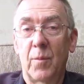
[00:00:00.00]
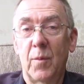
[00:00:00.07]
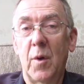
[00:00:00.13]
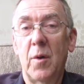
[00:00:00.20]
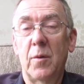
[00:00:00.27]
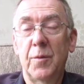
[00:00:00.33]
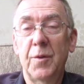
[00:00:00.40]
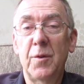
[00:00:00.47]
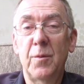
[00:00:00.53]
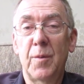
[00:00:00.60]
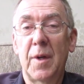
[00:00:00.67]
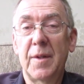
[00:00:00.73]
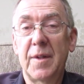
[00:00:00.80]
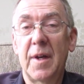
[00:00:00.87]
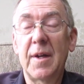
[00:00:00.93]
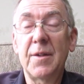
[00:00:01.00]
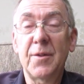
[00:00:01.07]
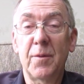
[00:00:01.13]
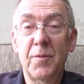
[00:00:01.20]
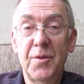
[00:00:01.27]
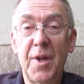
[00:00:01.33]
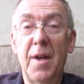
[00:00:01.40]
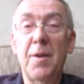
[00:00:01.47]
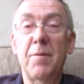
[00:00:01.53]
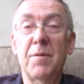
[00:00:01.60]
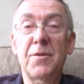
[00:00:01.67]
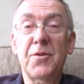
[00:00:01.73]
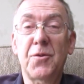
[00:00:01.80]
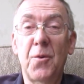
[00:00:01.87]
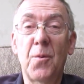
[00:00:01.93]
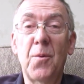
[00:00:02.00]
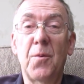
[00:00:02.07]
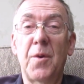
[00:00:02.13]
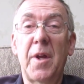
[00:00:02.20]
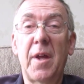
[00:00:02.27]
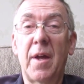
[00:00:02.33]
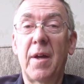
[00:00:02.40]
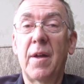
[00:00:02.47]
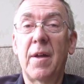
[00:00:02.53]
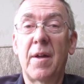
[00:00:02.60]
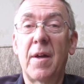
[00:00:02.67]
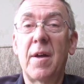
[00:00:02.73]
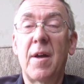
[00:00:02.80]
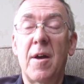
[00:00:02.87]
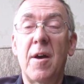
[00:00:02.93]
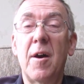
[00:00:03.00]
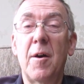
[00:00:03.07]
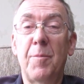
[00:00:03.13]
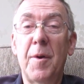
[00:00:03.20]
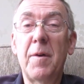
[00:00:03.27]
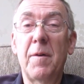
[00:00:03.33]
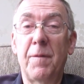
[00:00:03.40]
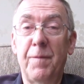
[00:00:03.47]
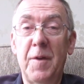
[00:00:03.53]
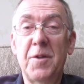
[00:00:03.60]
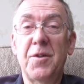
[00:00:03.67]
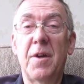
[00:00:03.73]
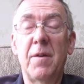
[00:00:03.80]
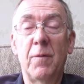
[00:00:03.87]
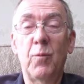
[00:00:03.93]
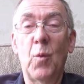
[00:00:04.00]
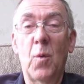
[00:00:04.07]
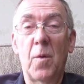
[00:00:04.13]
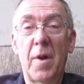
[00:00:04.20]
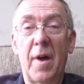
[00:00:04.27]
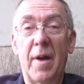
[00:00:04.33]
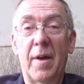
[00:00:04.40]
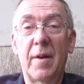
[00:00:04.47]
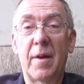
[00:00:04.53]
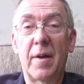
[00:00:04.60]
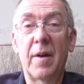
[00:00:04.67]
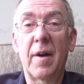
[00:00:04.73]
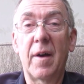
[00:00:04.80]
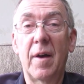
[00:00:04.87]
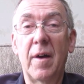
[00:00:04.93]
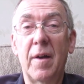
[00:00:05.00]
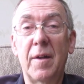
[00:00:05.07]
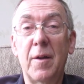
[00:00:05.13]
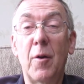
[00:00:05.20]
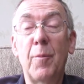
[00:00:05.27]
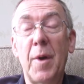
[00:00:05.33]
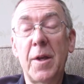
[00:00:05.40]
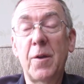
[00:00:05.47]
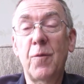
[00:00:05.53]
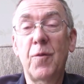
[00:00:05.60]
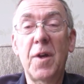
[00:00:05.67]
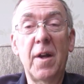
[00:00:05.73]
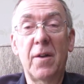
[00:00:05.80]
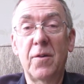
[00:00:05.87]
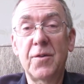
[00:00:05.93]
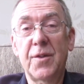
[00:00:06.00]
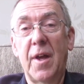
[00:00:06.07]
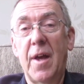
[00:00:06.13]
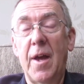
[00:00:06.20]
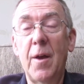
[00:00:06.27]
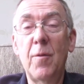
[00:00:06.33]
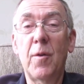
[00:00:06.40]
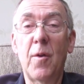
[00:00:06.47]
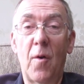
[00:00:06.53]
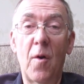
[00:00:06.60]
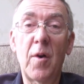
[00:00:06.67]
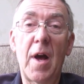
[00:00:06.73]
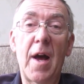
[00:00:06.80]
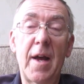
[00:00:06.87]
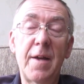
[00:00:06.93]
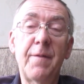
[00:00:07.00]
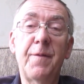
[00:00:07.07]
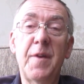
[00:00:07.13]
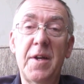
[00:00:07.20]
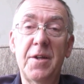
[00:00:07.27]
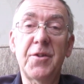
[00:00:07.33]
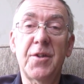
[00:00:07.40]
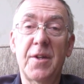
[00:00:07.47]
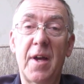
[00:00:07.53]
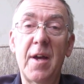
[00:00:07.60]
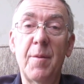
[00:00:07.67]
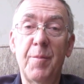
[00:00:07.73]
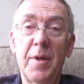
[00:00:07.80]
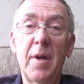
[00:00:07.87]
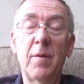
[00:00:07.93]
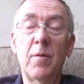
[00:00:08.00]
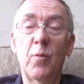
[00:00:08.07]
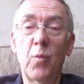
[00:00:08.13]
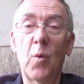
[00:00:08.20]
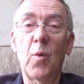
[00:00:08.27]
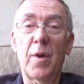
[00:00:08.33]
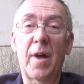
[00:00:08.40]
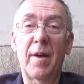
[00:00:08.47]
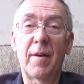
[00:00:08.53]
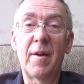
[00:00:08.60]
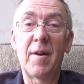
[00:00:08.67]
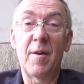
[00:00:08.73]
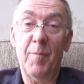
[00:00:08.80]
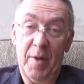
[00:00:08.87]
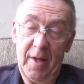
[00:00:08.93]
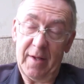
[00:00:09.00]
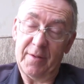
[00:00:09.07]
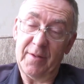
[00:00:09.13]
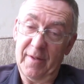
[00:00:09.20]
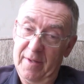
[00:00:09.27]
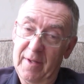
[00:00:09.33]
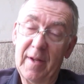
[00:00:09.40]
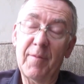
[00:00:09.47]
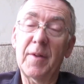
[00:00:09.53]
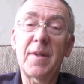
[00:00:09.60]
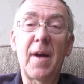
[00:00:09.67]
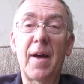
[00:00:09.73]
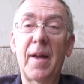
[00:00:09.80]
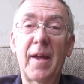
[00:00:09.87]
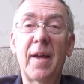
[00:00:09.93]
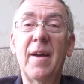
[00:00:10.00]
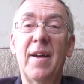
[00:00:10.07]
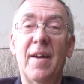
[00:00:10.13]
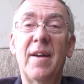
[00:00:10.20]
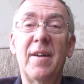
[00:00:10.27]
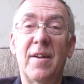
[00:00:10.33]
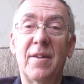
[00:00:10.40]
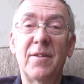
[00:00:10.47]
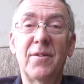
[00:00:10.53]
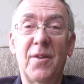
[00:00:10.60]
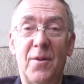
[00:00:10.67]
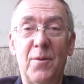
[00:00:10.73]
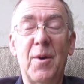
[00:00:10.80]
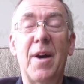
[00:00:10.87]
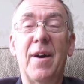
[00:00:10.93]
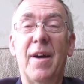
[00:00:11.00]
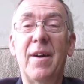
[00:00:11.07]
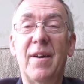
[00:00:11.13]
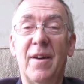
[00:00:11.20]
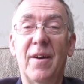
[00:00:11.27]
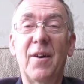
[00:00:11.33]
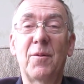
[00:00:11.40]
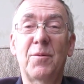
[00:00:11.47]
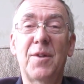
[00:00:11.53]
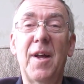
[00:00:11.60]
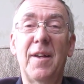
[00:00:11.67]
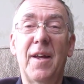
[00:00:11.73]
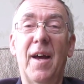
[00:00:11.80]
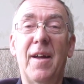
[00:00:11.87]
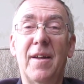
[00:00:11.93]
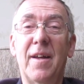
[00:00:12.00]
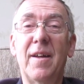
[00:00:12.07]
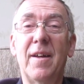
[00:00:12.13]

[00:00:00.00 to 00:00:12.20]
What I'll do one day is I'll tell you a story about a fish out of water, and I'll make you realise that how long a fish can be out of water. But that's another day, so I'll tell you